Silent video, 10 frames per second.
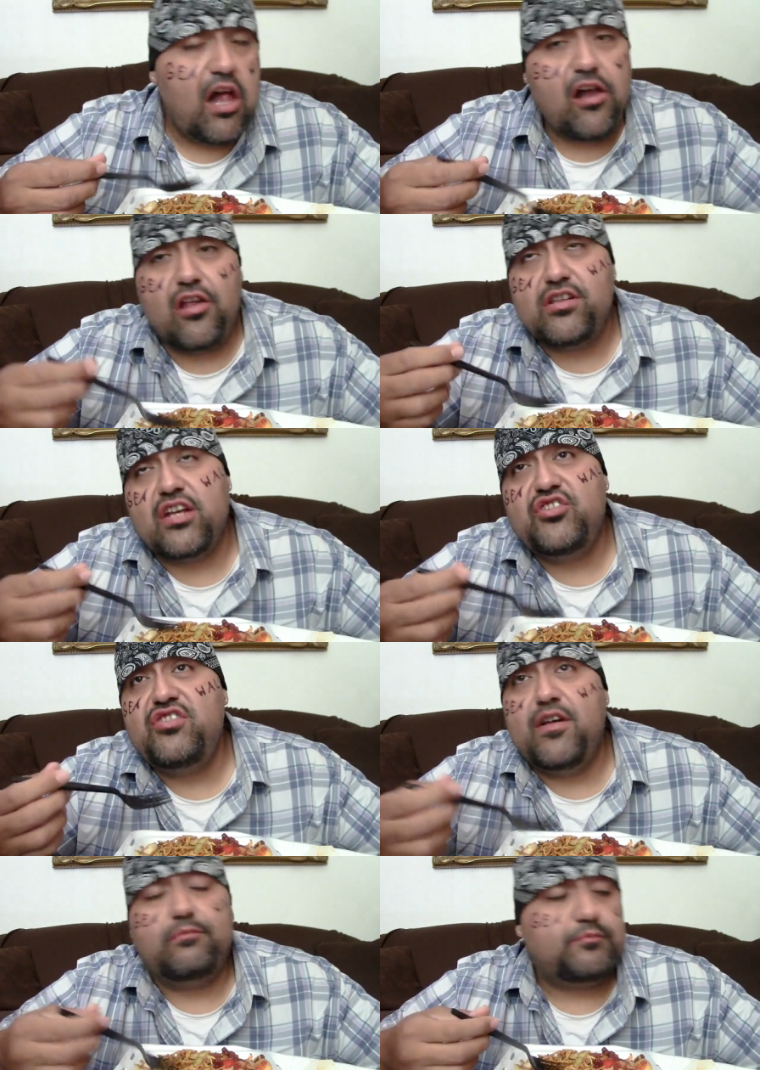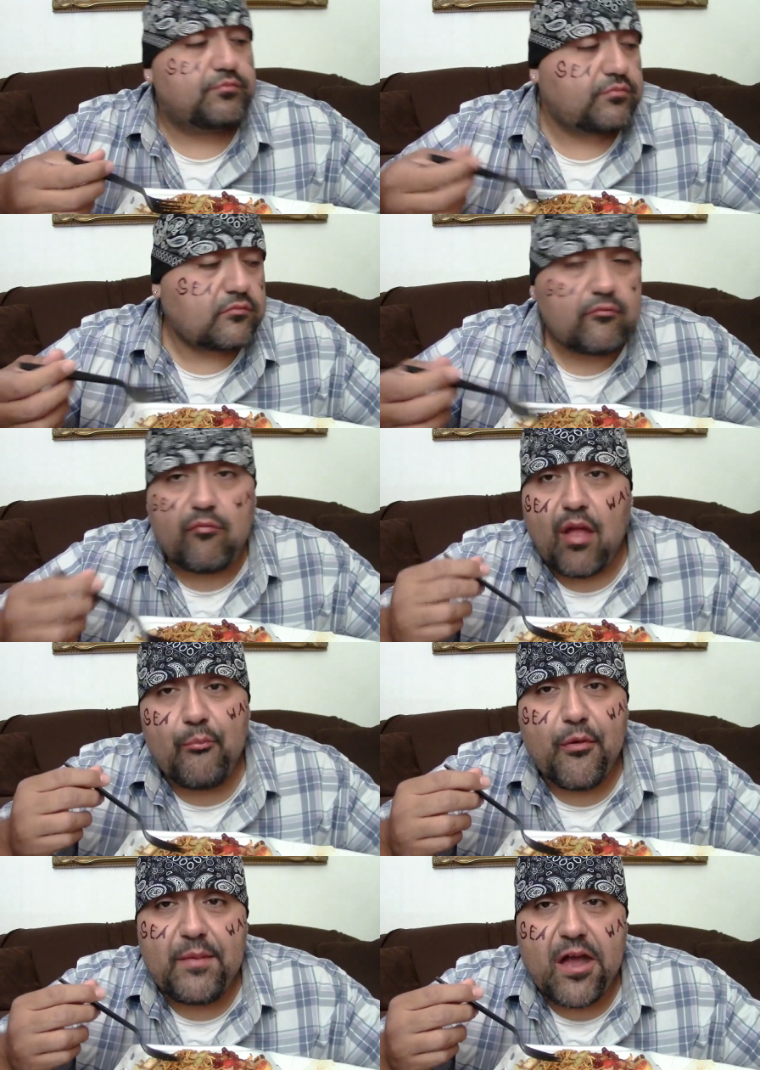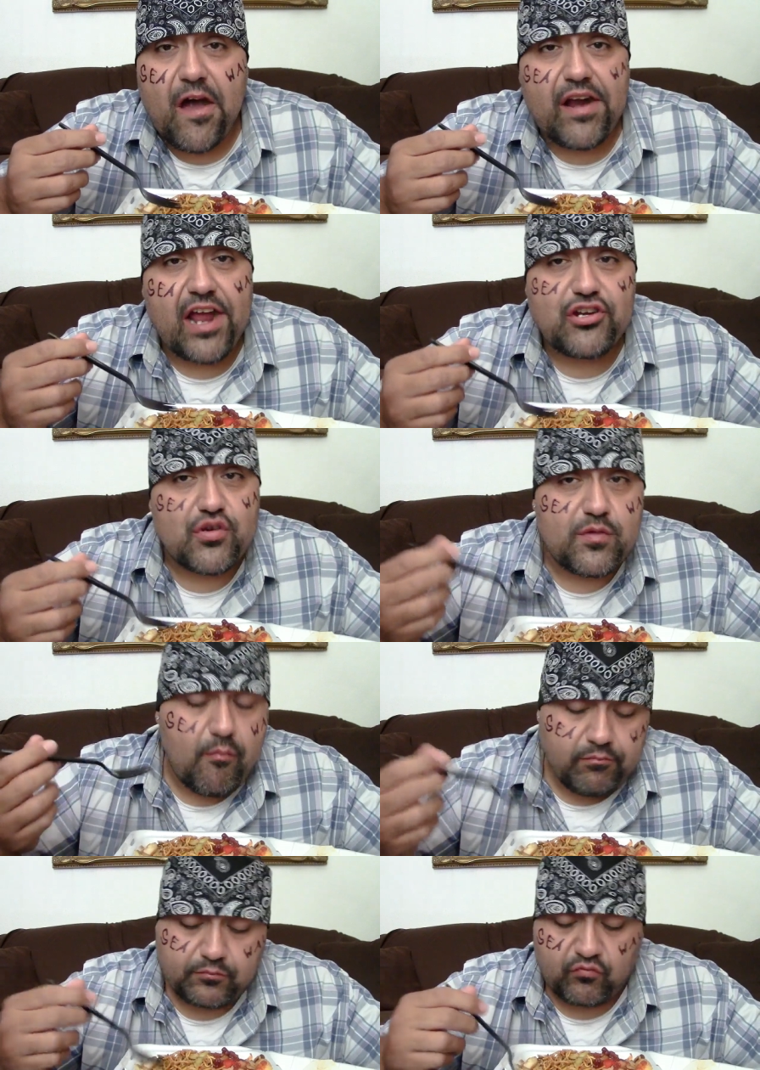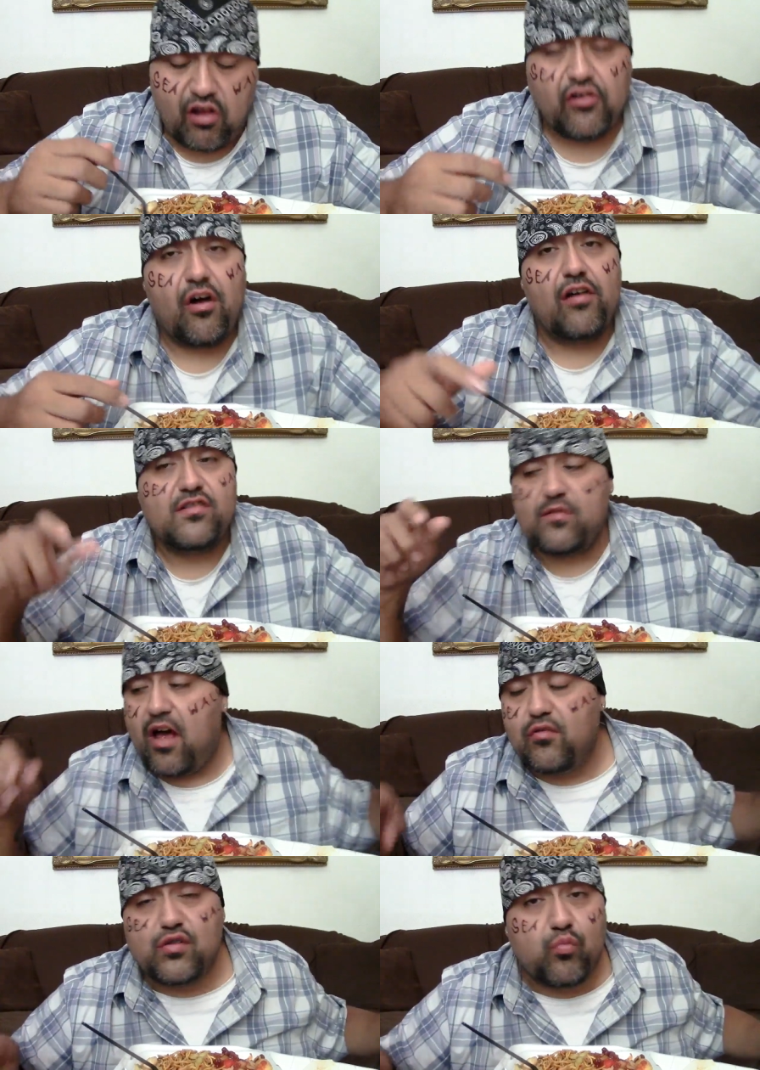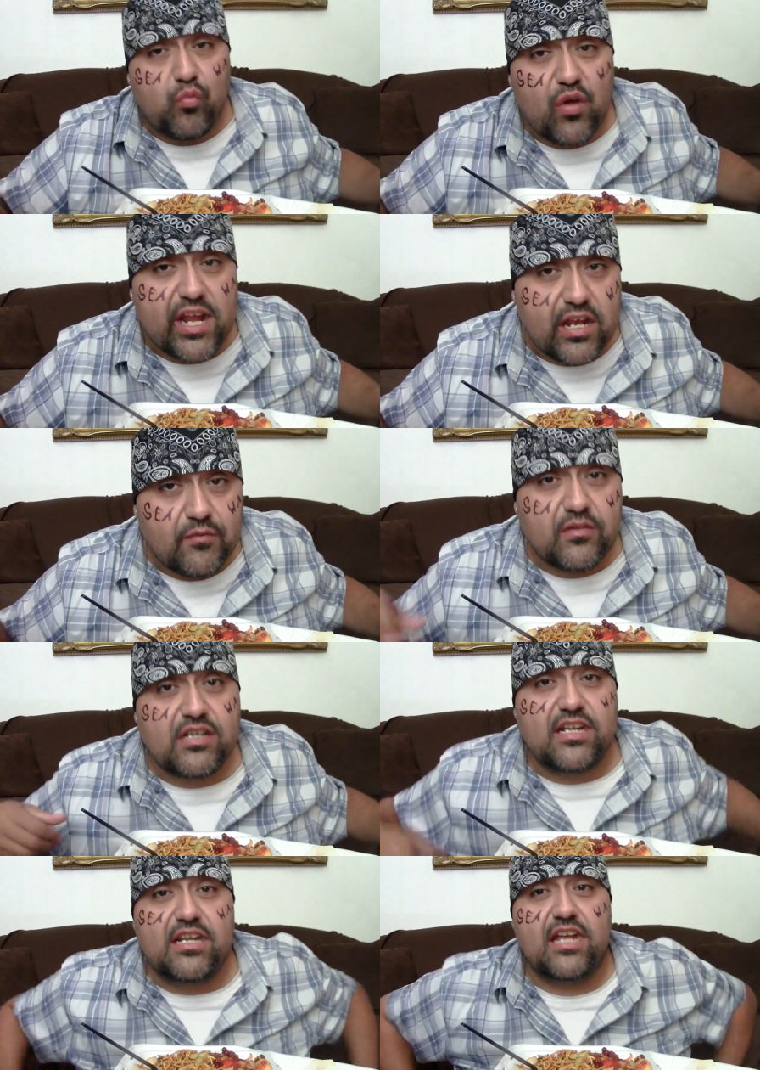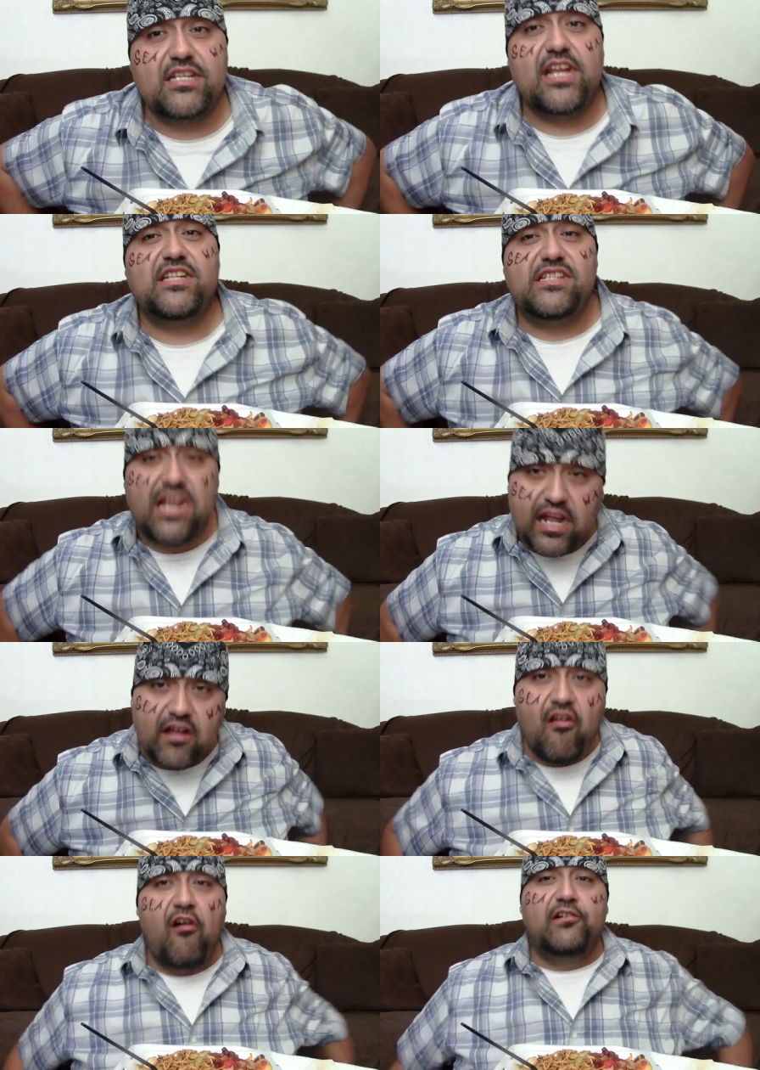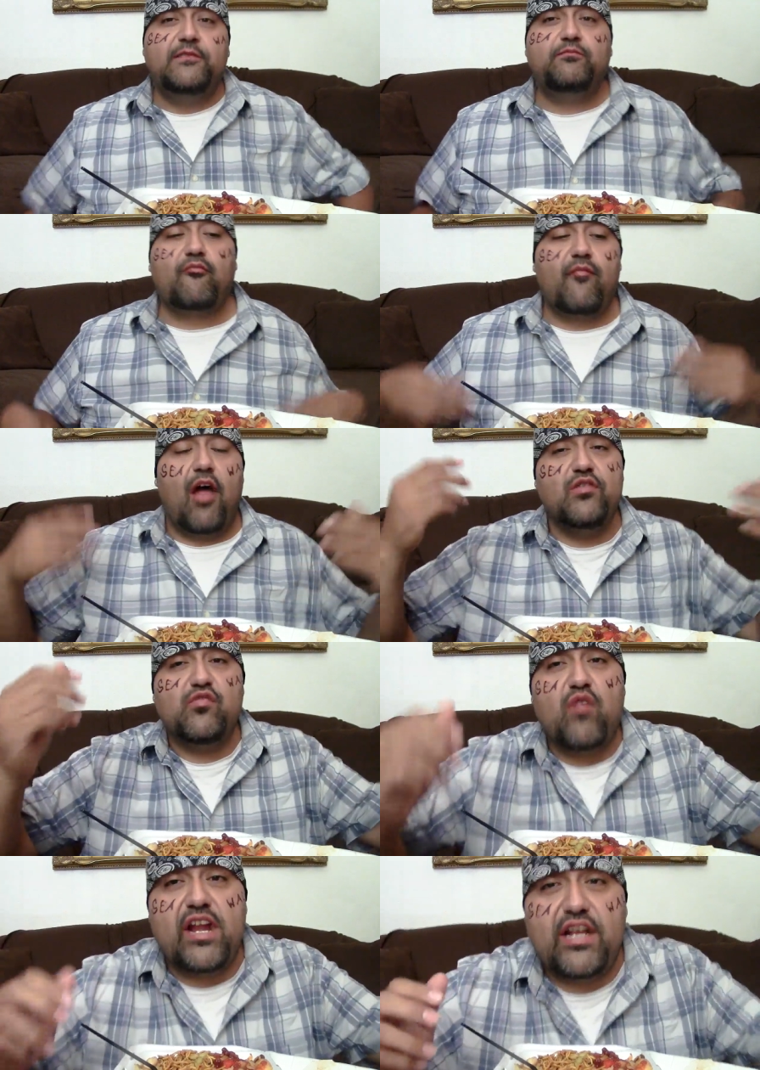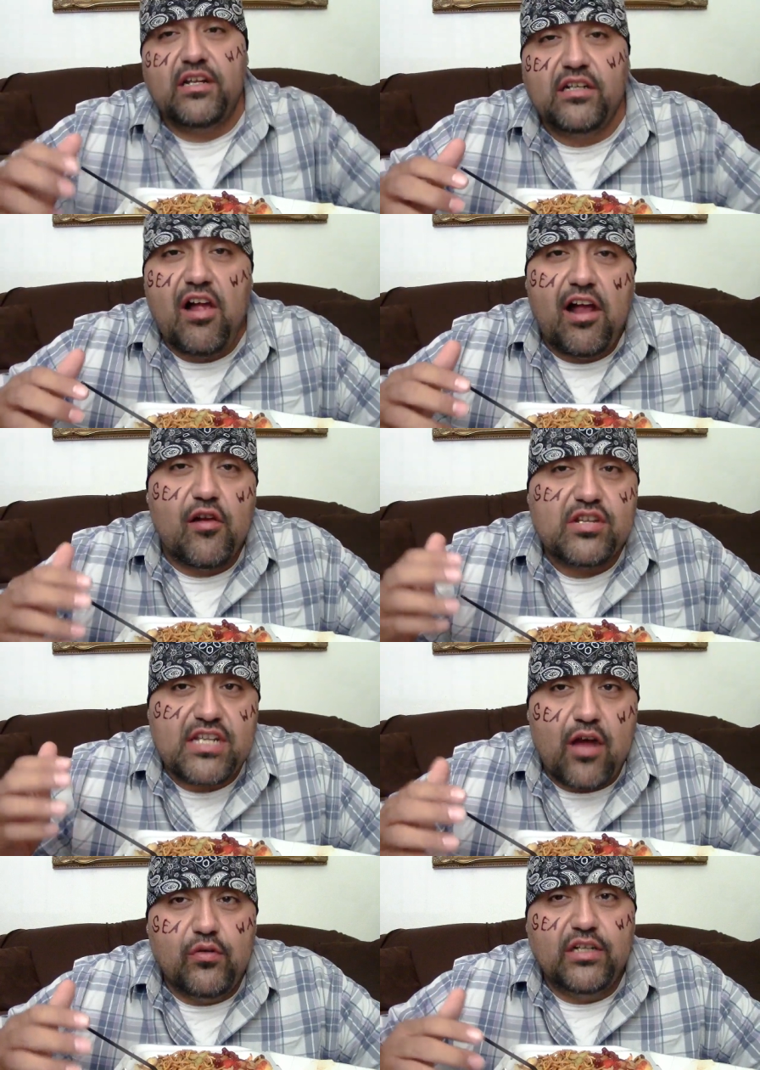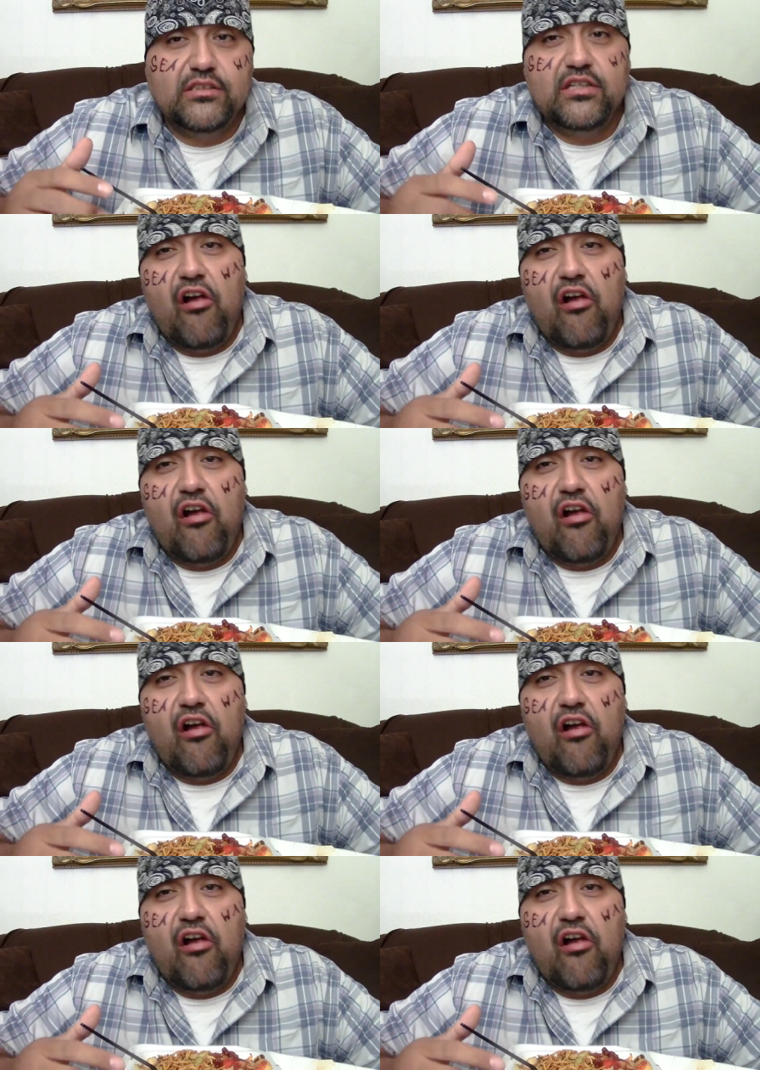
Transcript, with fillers: I was like, shit, put me on, I ain't tripping. You know, I was I was with it, as, as they say. I was ready. I was down with it.